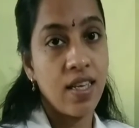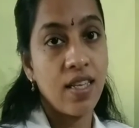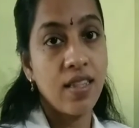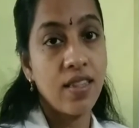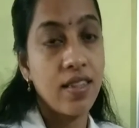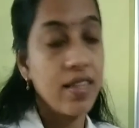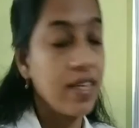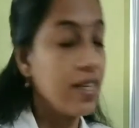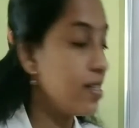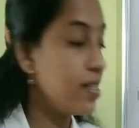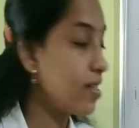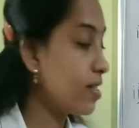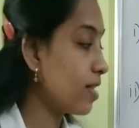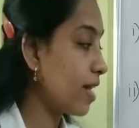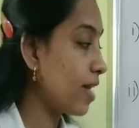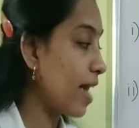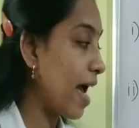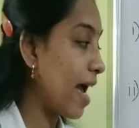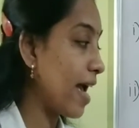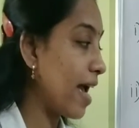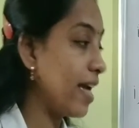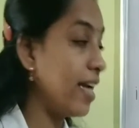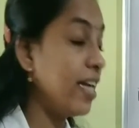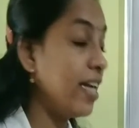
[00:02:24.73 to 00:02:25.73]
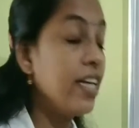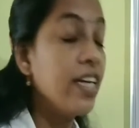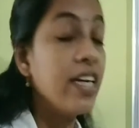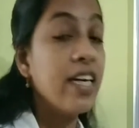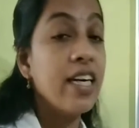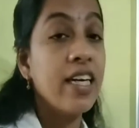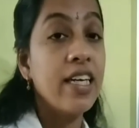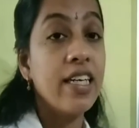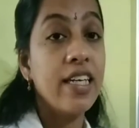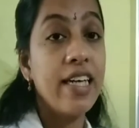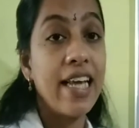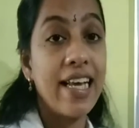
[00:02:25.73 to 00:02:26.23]
This line
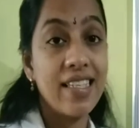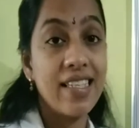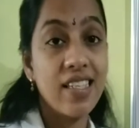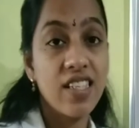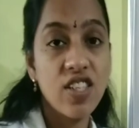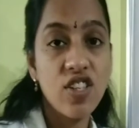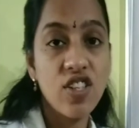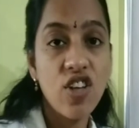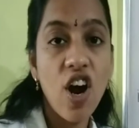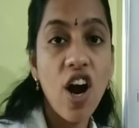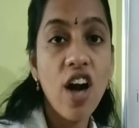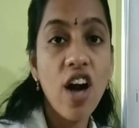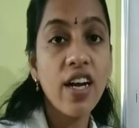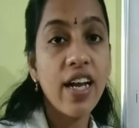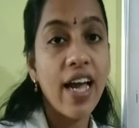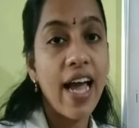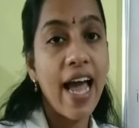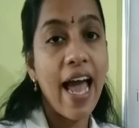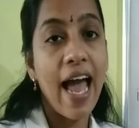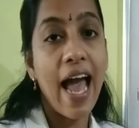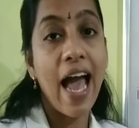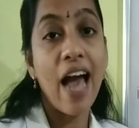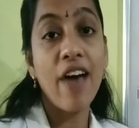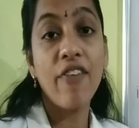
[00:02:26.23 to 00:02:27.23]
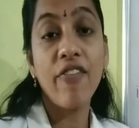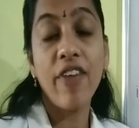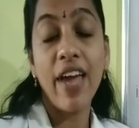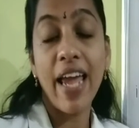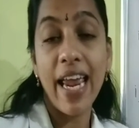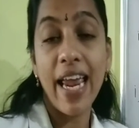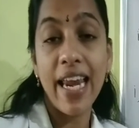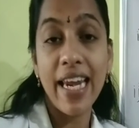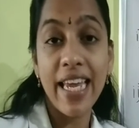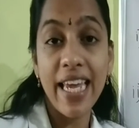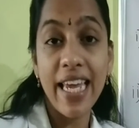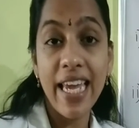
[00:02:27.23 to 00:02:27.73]
does not have
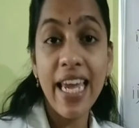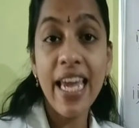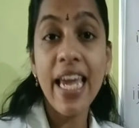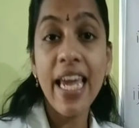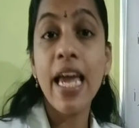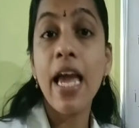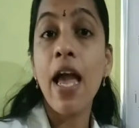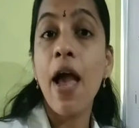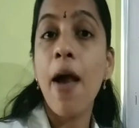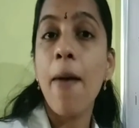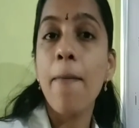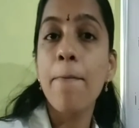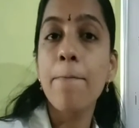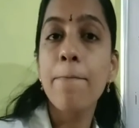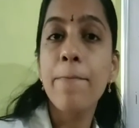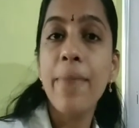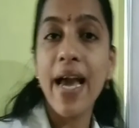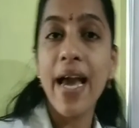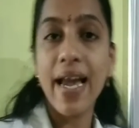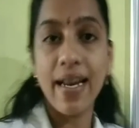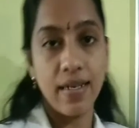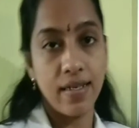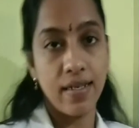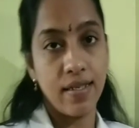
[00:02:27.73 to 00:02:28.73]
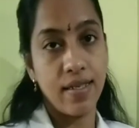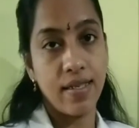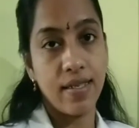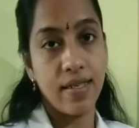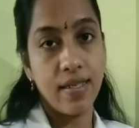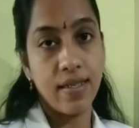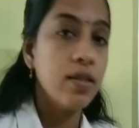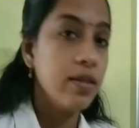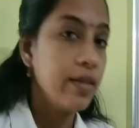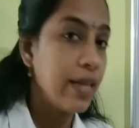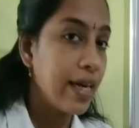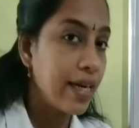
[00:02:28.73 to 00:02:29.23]
any bends.
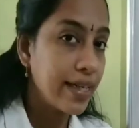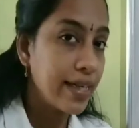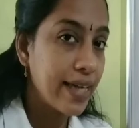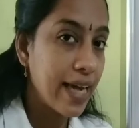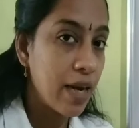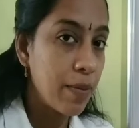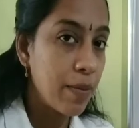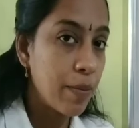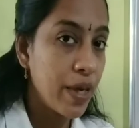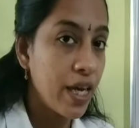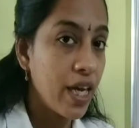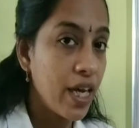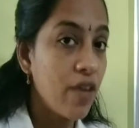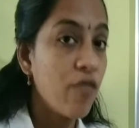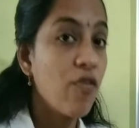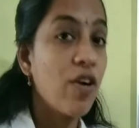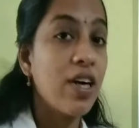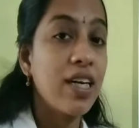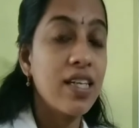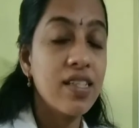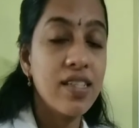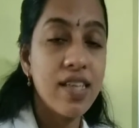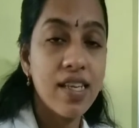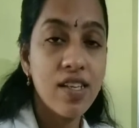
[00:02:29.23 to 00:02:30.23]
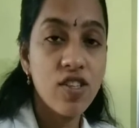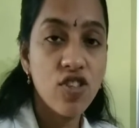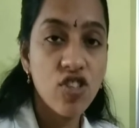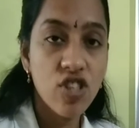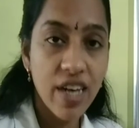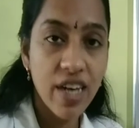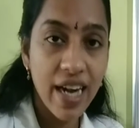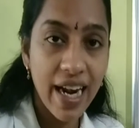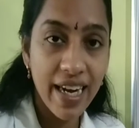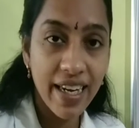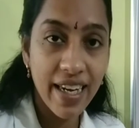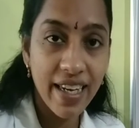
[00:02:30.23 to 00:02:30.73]
Then tell me, what is a
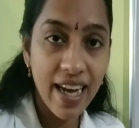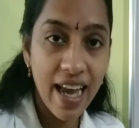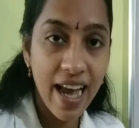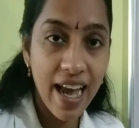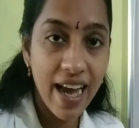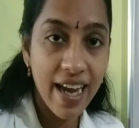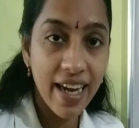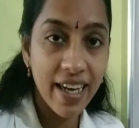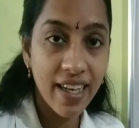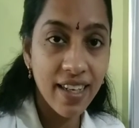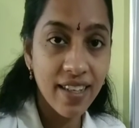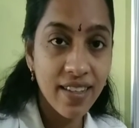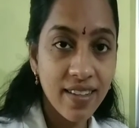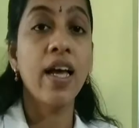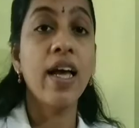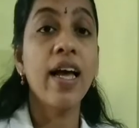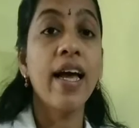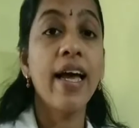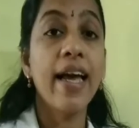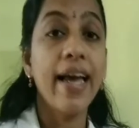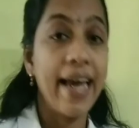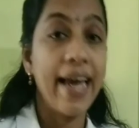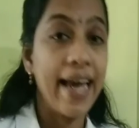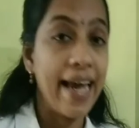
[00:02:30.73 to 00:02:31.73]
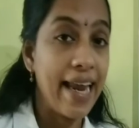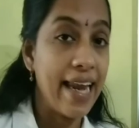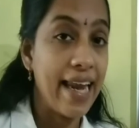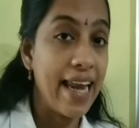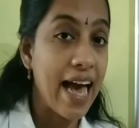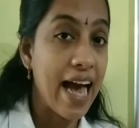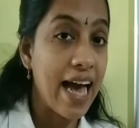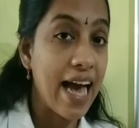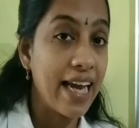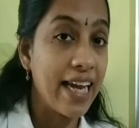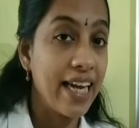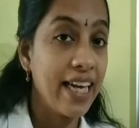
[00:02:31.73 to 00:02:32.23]
straight line? A
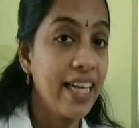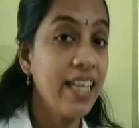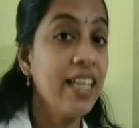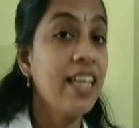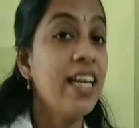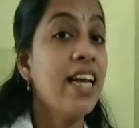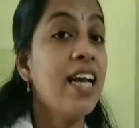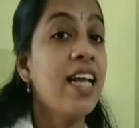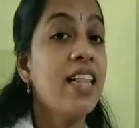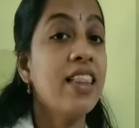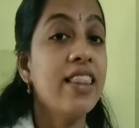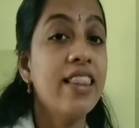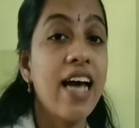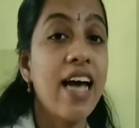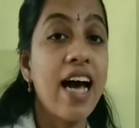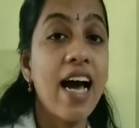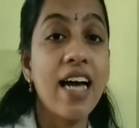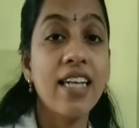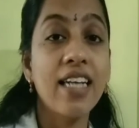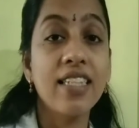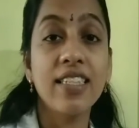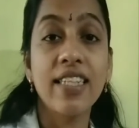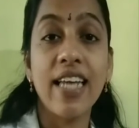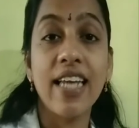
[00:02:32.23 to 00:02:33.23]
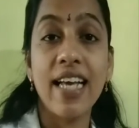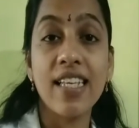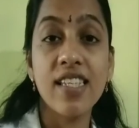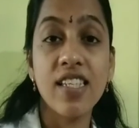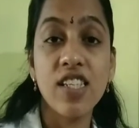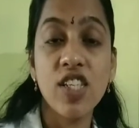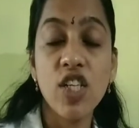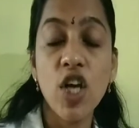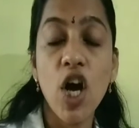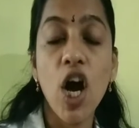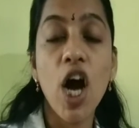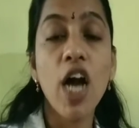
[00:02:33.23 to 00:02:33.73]
line that
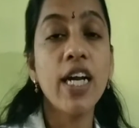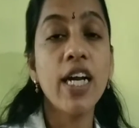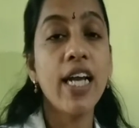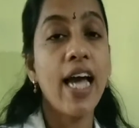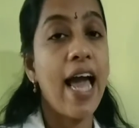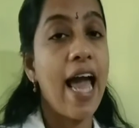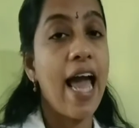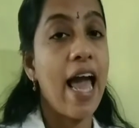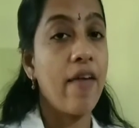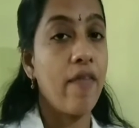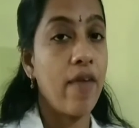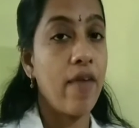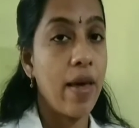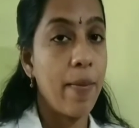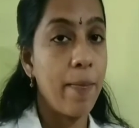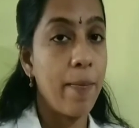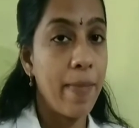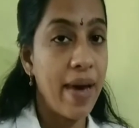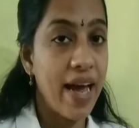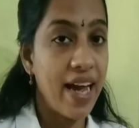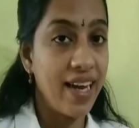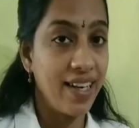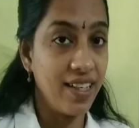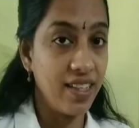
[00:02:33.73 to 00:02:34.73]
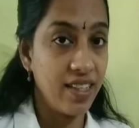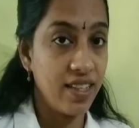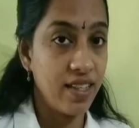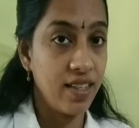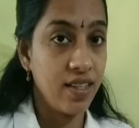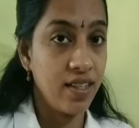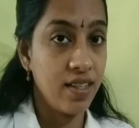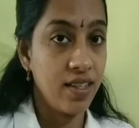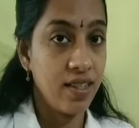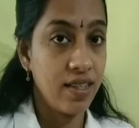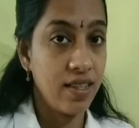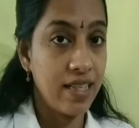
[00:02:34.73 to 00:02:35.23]
does not have a bend.
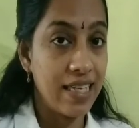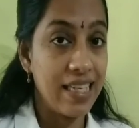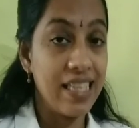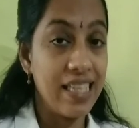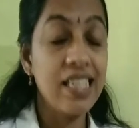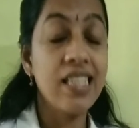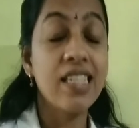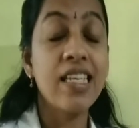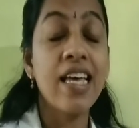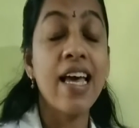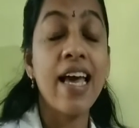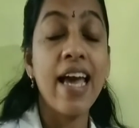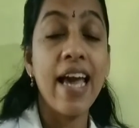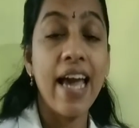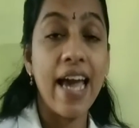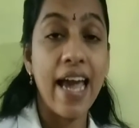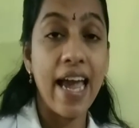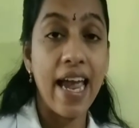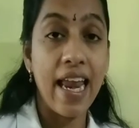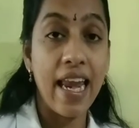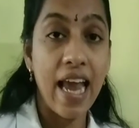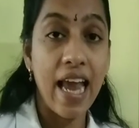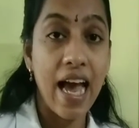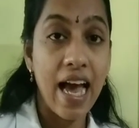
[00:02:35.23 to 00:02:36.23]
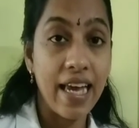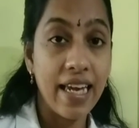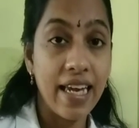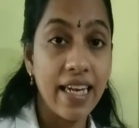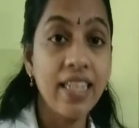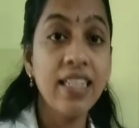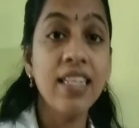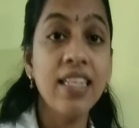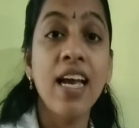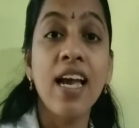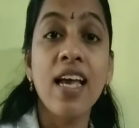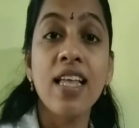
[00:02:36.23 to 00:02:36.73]
That is, a
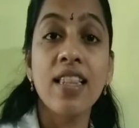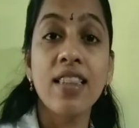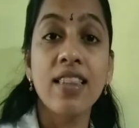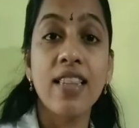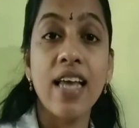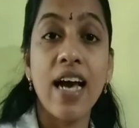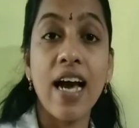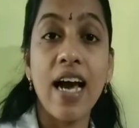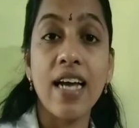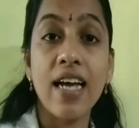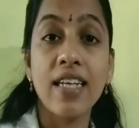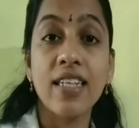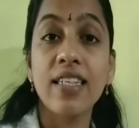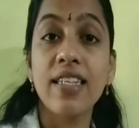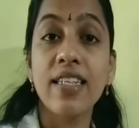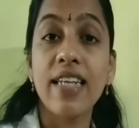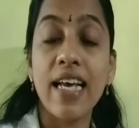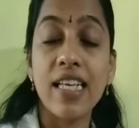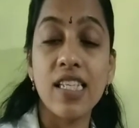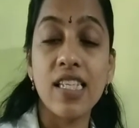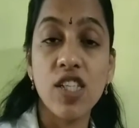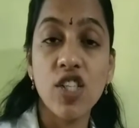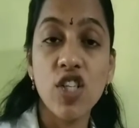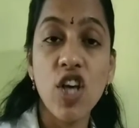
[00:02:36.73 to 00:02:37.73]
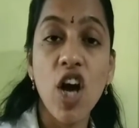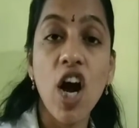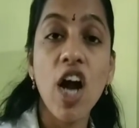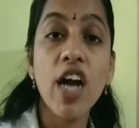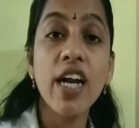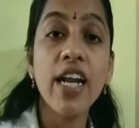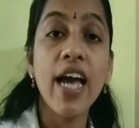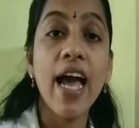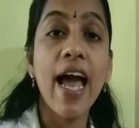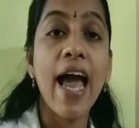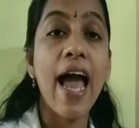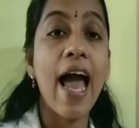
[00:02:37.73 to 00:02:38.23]
line that does
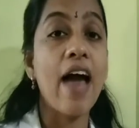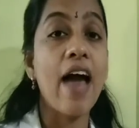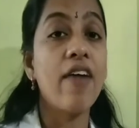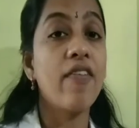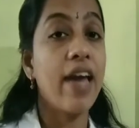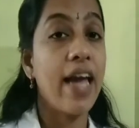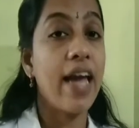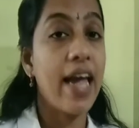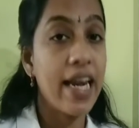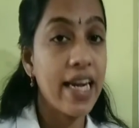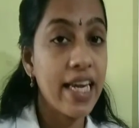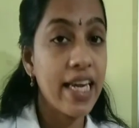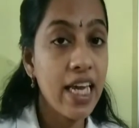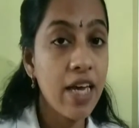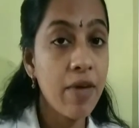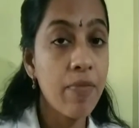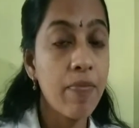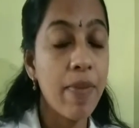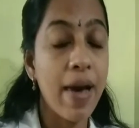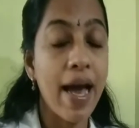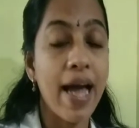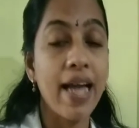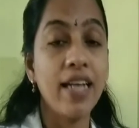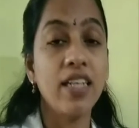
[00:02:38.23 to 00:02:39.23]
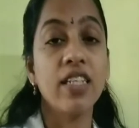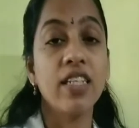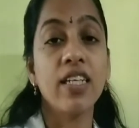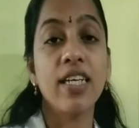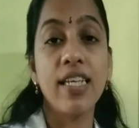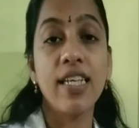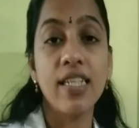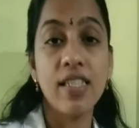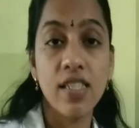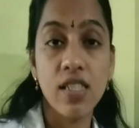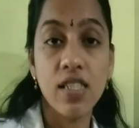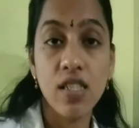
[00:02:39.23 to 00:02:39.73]
not have any bend
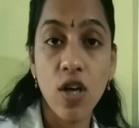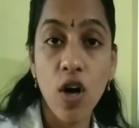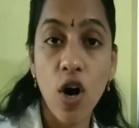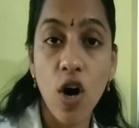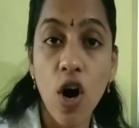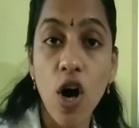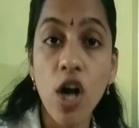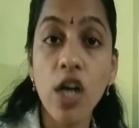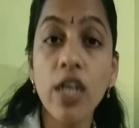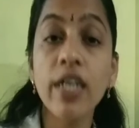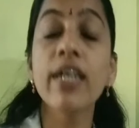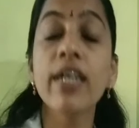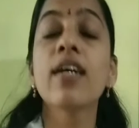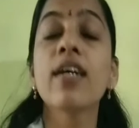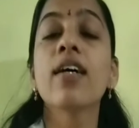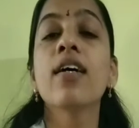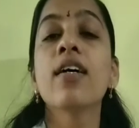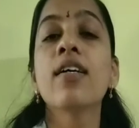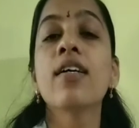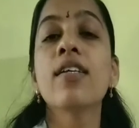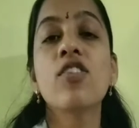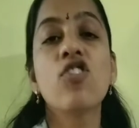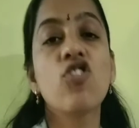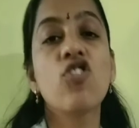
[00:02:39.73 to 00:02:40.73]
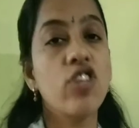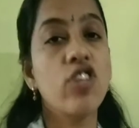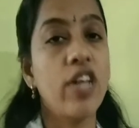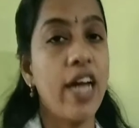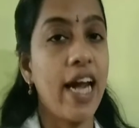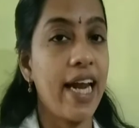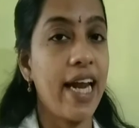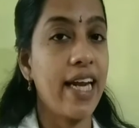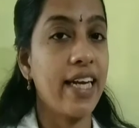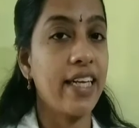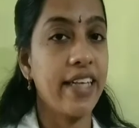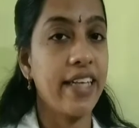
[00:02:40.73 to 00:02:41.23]
is called
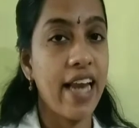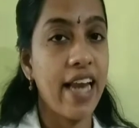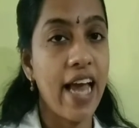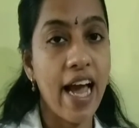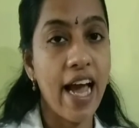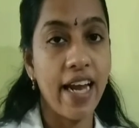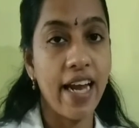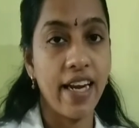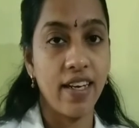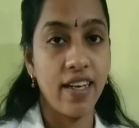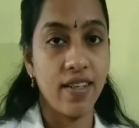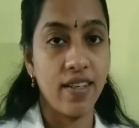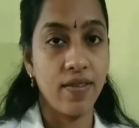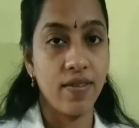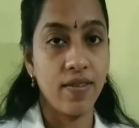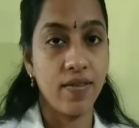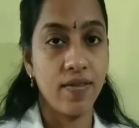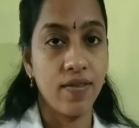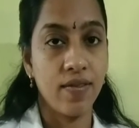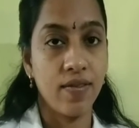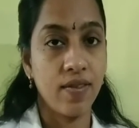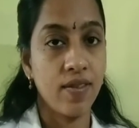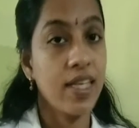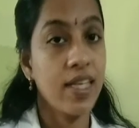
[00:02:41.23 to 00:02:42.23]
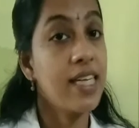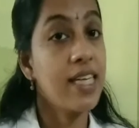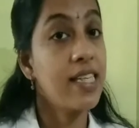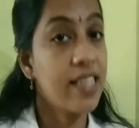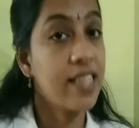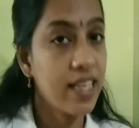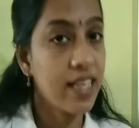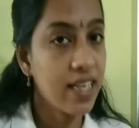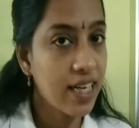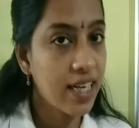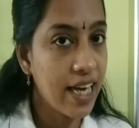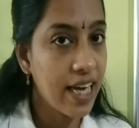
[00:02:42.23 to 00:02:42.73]
straight line. Is
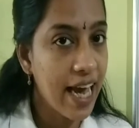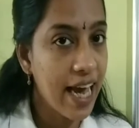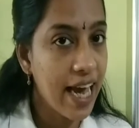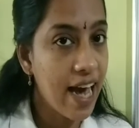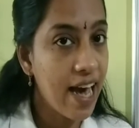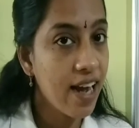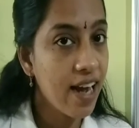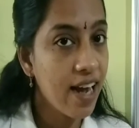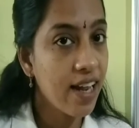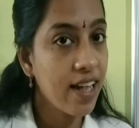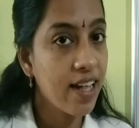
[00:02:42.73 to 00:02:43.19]
it clear?